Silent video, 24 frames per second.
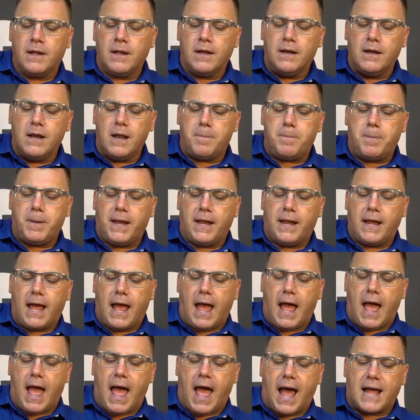nipping
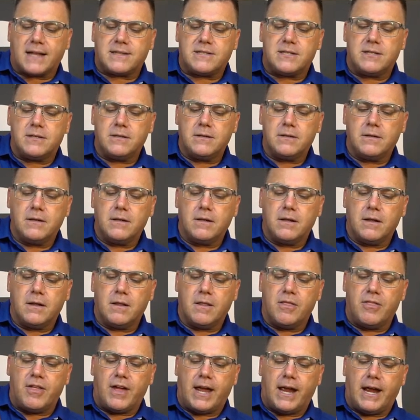at
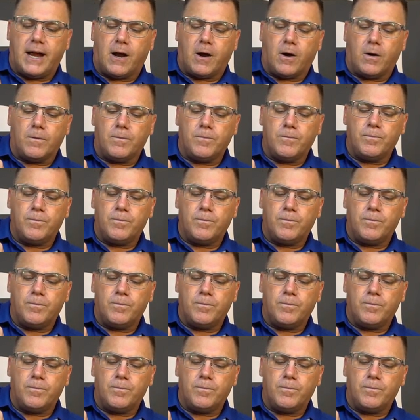the hair.